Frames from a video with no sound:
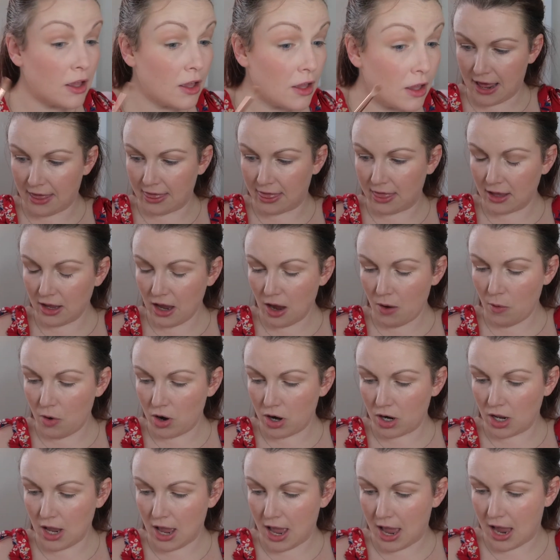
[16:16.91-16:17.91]
I think I want
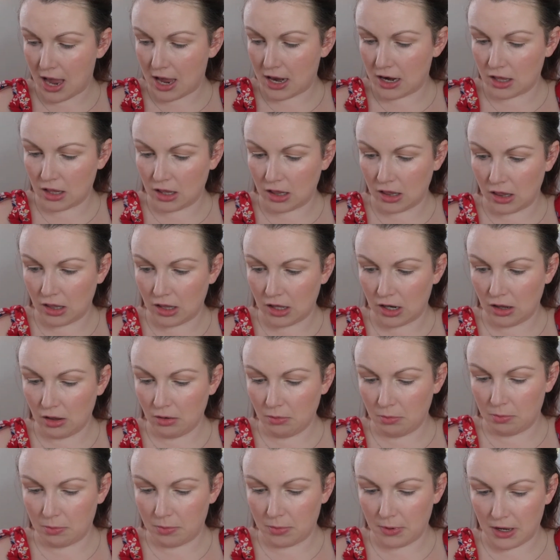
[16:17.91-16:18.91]
to add a
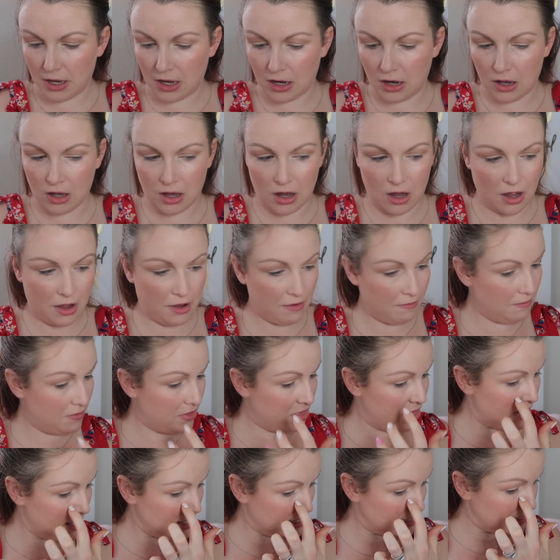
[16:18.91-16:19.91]
little bit
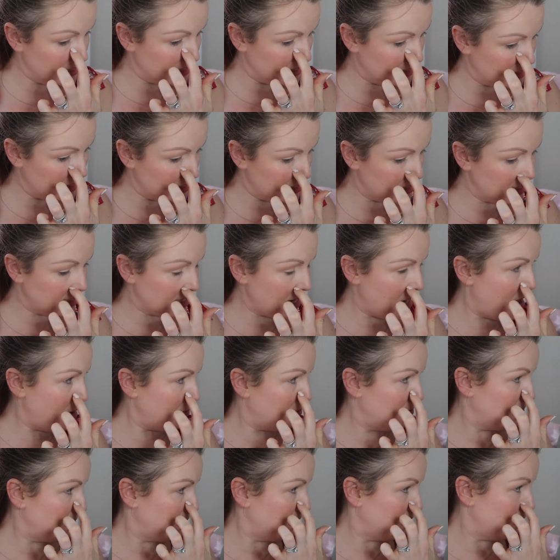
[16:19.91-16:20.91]
of the
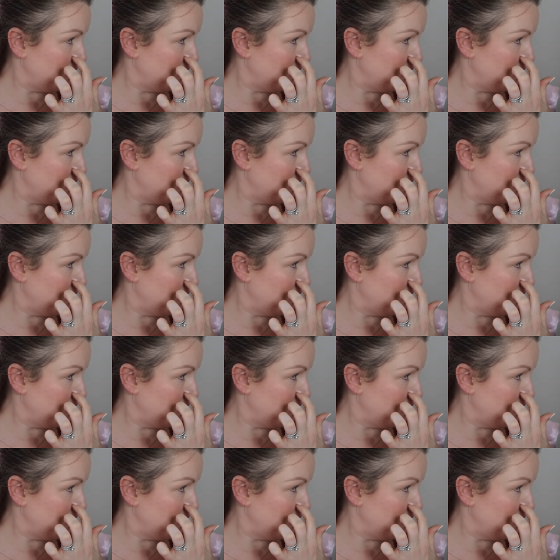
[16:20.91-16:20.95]
depth